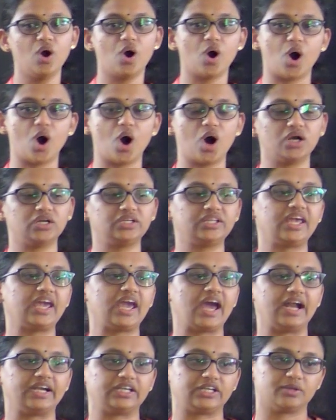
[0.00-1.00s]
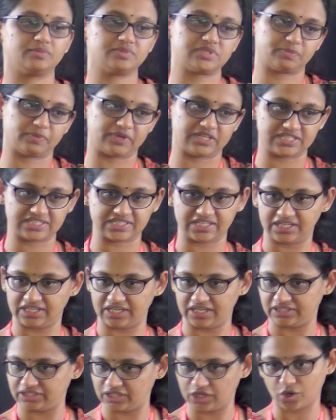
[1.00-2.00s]
all the atoms present
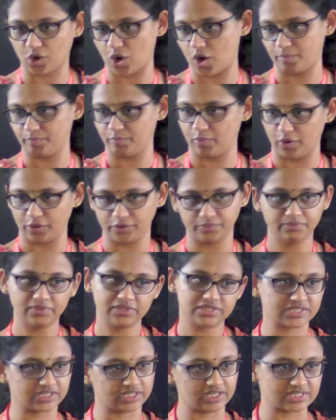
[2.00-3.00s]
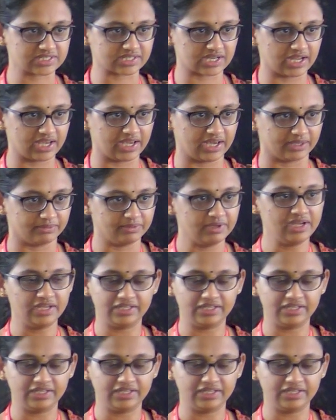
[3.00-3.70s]
in the compound. So it is clear.